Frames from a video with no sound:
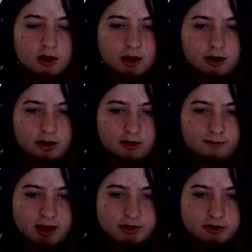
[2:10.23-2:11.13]
Another
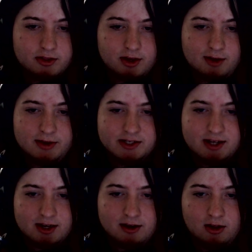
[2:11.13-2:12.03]
major theme is
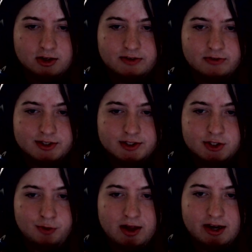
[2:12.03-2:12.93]
technology versus
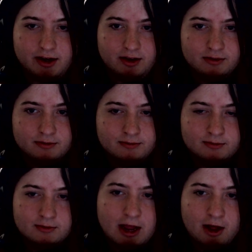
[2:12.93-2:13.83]
humanity.
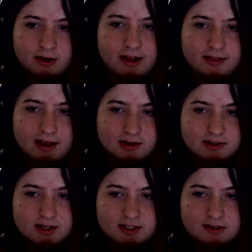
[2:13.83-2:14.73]
HAL
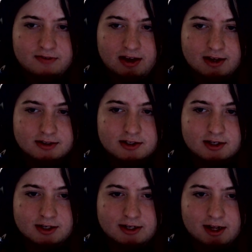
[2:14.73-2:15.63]
9000 is advanced,
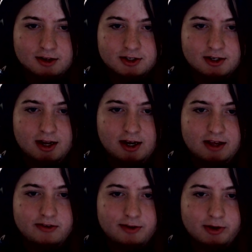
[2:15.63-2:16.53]
intelligent, and
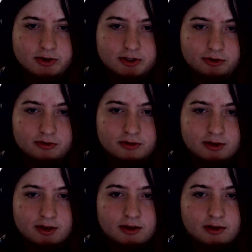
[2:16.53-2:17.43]
even emotional,
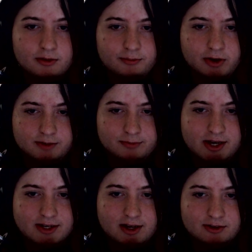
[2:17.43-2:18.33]
but his
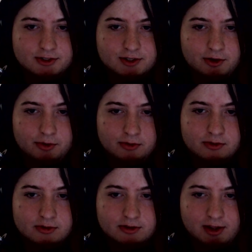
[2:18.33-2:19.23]
breakdowns show
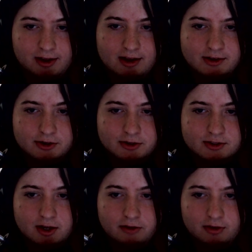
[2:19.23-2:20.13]
the dangers
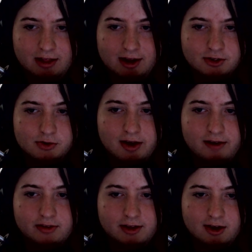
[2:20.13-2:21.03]
of relying too
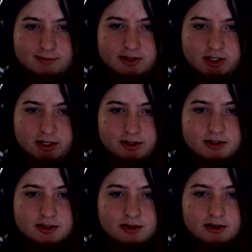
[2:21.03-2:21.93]
heavily on machines.